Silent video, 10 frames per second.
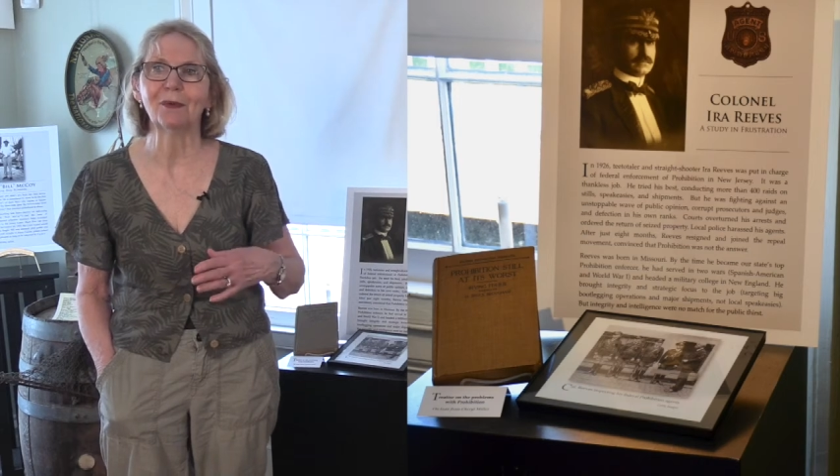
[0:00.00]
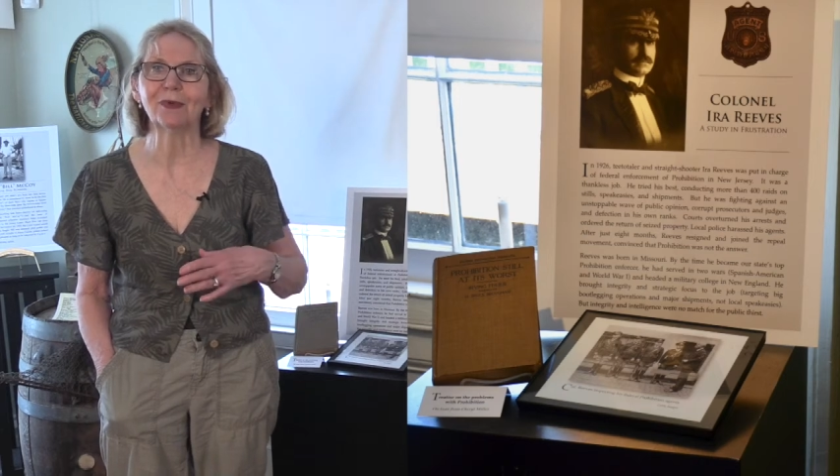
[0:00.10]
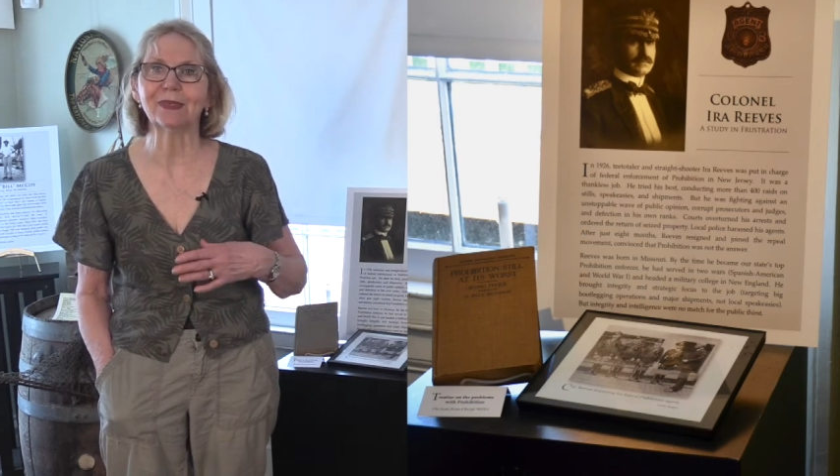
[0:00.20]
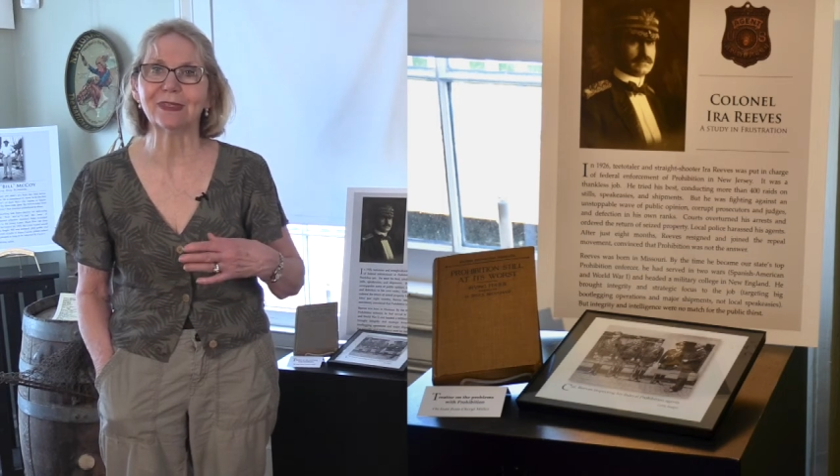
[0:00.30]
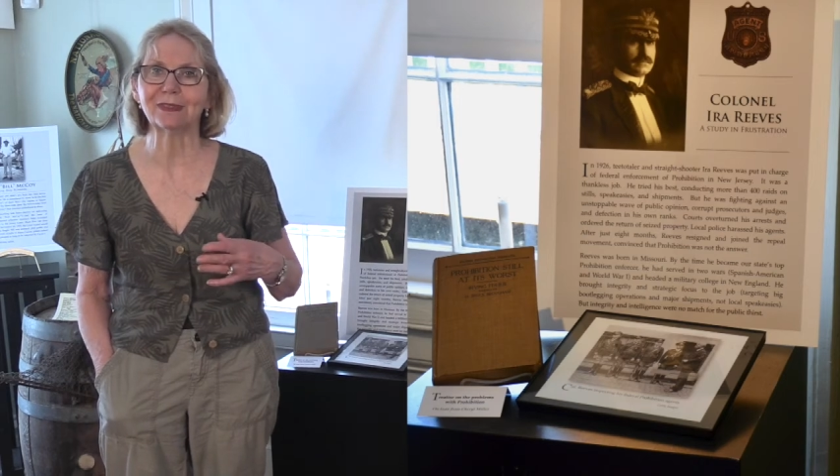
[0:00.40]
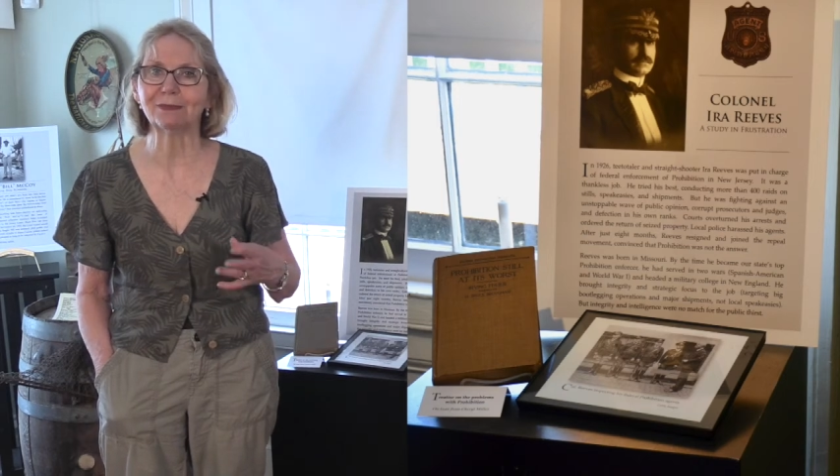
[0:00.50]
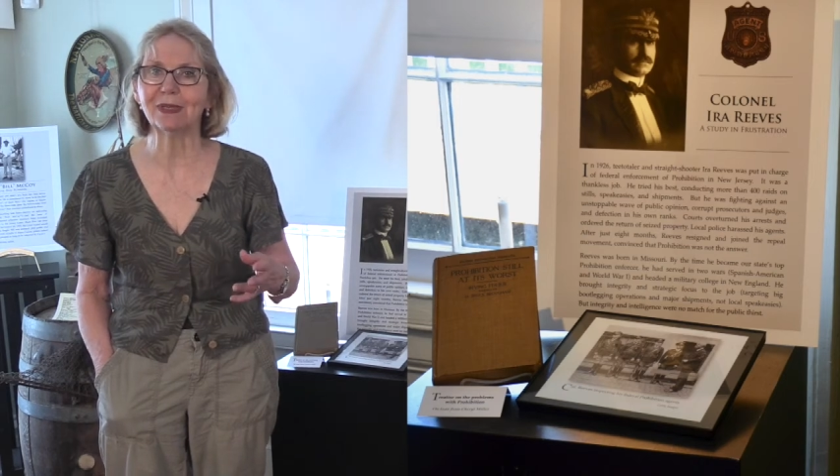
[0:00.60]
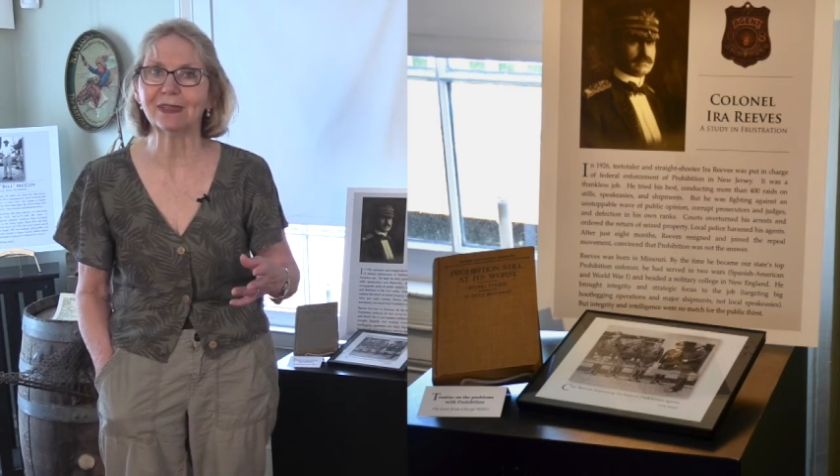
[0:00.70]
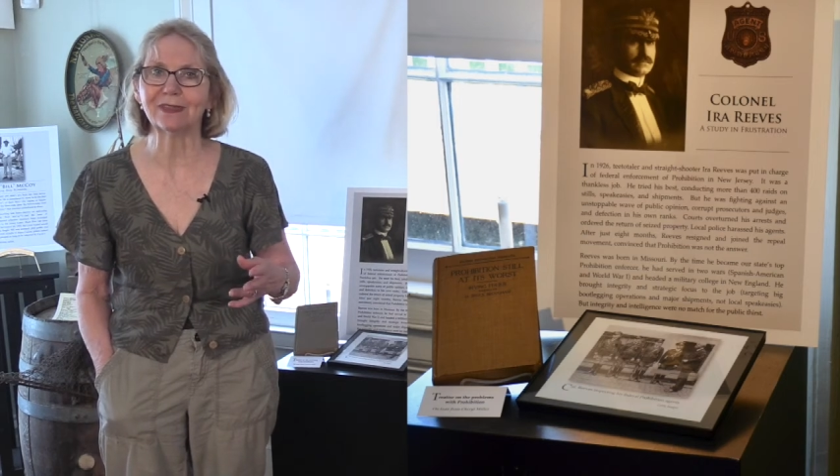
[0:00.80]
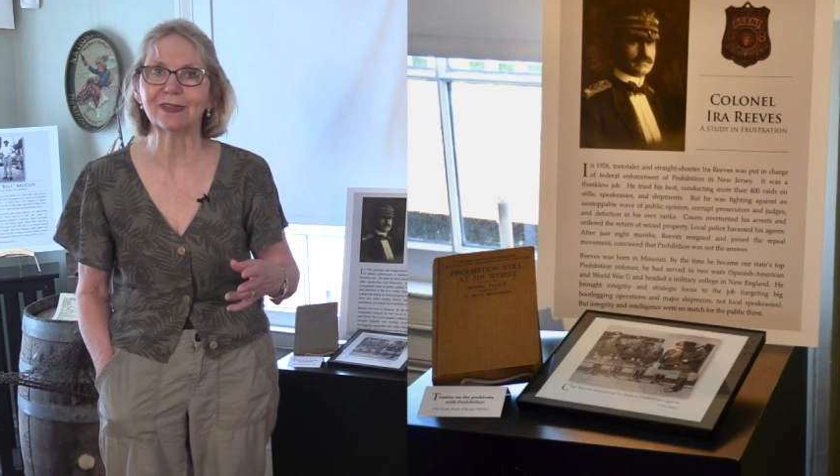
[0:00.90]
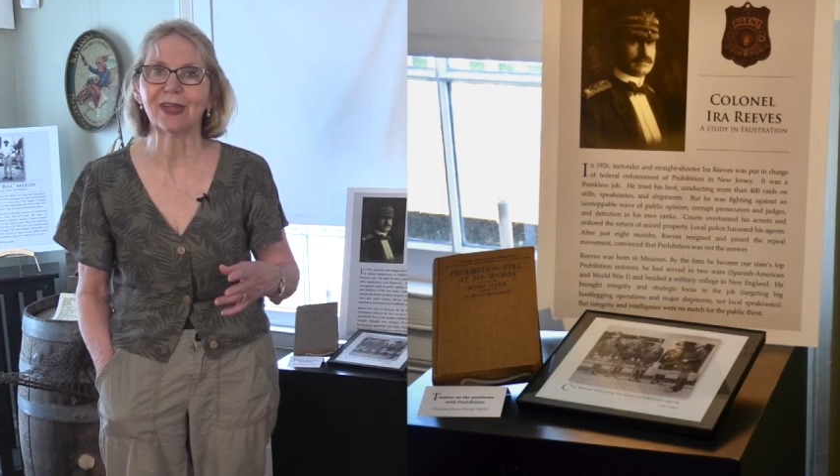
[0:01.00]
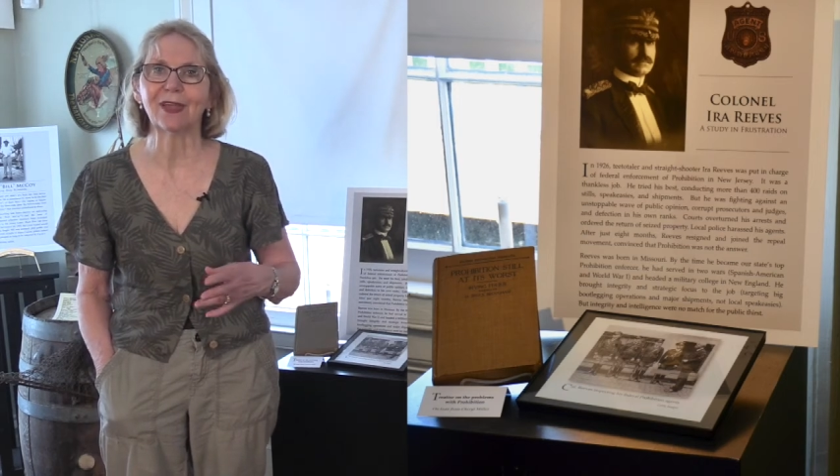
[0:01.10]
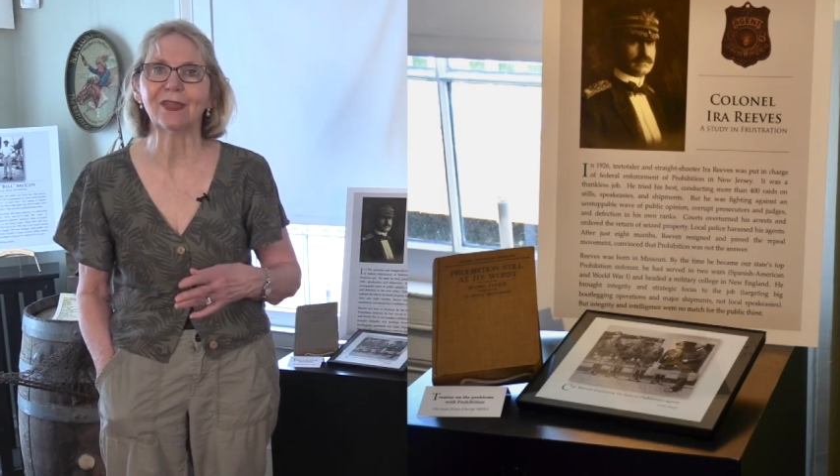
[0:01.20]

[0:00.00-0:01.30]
were dismissed.